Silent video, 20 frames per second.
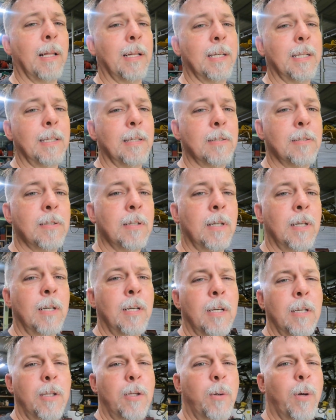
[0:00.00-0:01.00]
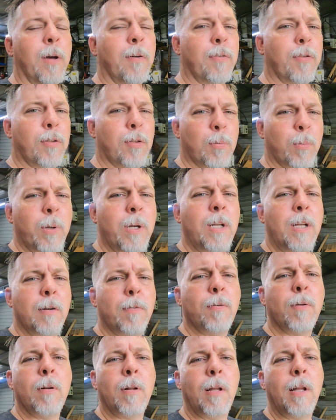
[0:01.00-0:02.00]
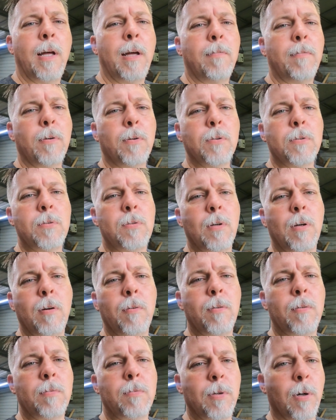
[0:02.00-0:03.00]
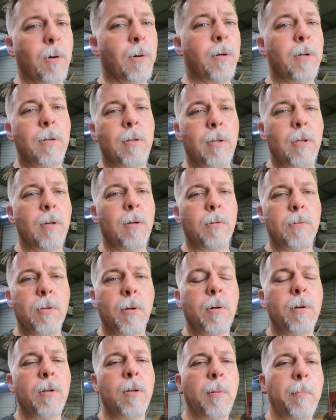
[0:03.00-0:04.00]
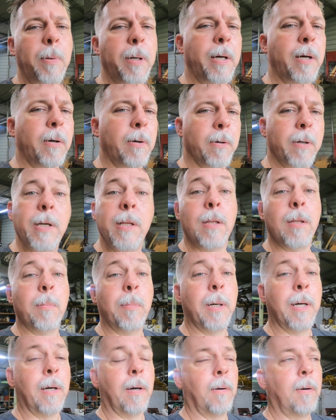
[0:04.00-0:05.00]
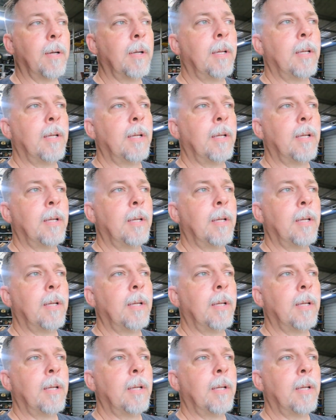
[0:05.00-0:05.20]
is, you have three different levels of turning the bell or hitting the bell.